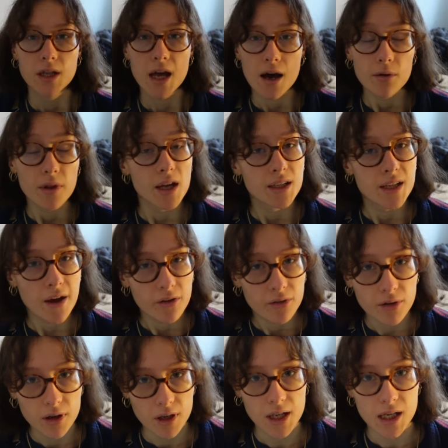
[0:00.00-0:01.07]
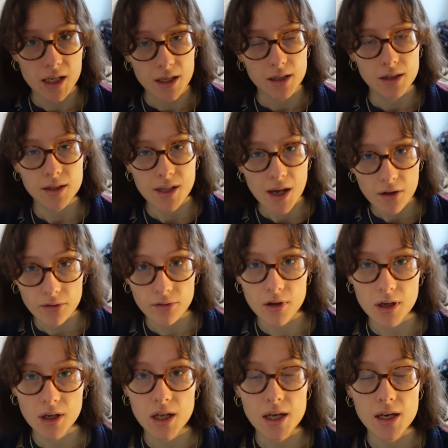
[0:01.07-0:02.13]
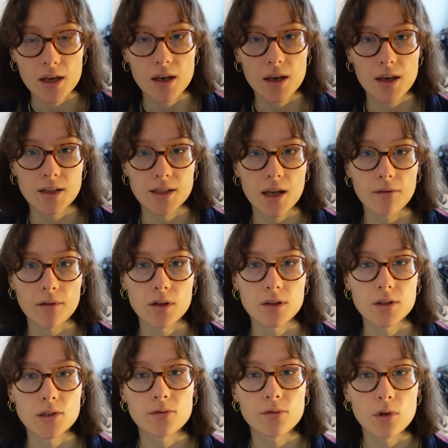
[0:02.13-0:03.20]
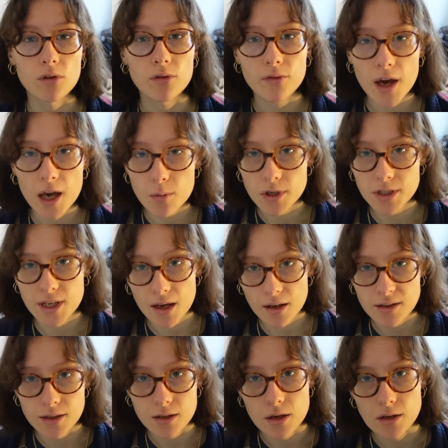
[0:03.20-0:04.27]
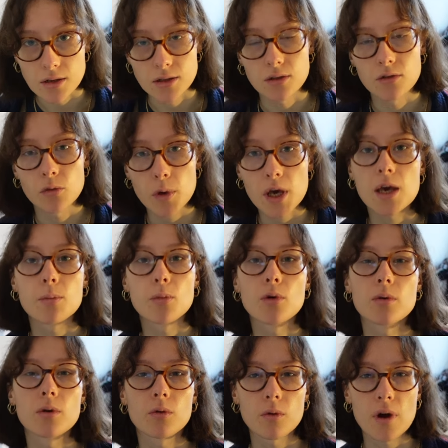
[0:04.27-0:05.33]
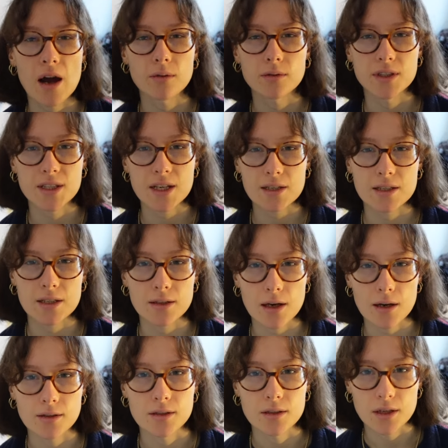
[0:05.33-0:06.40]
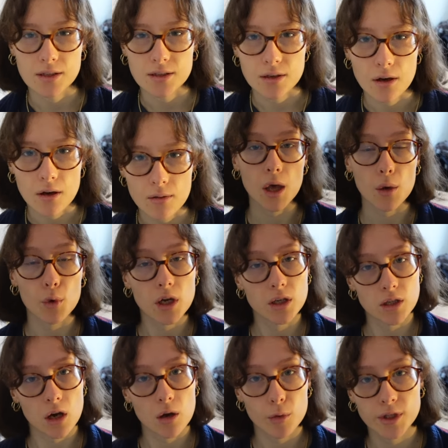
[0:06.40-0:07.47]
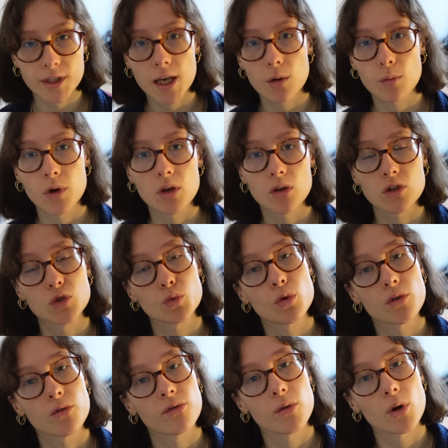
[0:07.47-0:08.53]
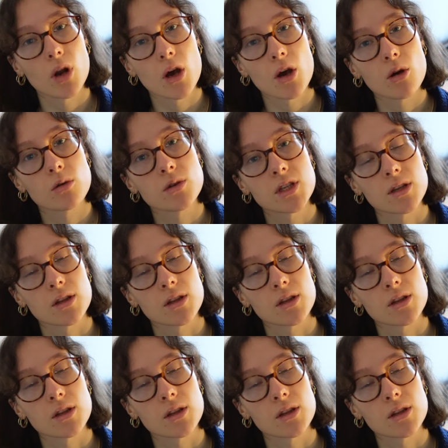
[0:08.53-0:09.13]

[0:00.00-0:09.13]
Now, there definitely is evidence for the famous exodus of people around 60,000 years ago, in which Homo sapiens would have followed